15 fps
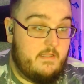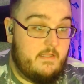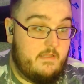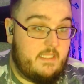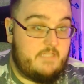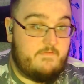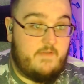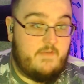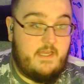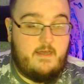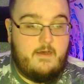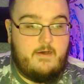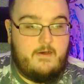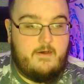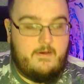That's fair.
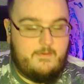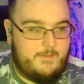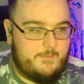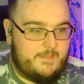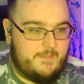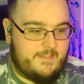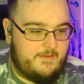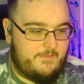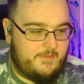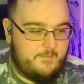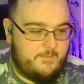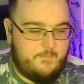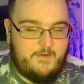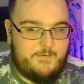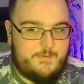Oh, here we go. The
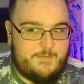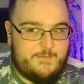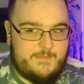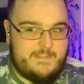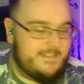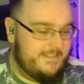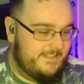morals.